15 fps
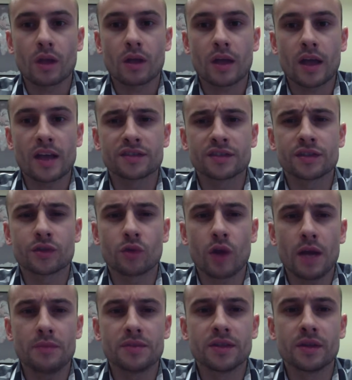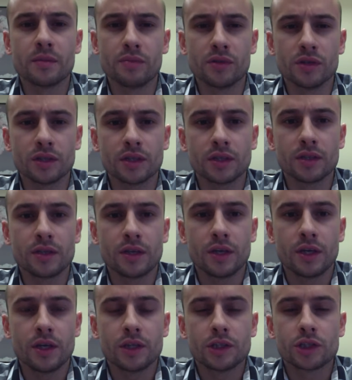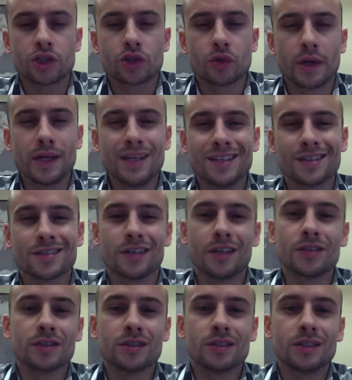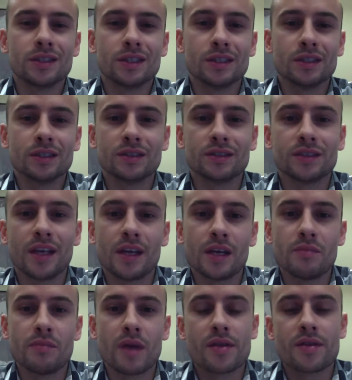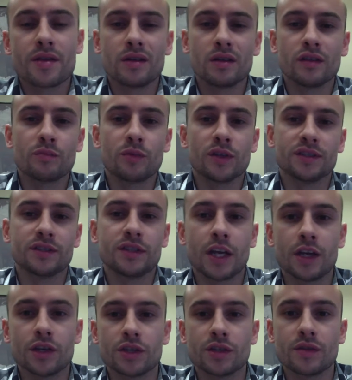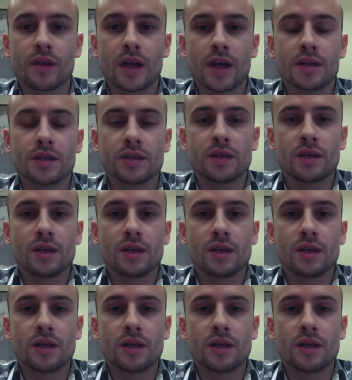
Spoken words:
As described in the book, training essentially is a method of presentation that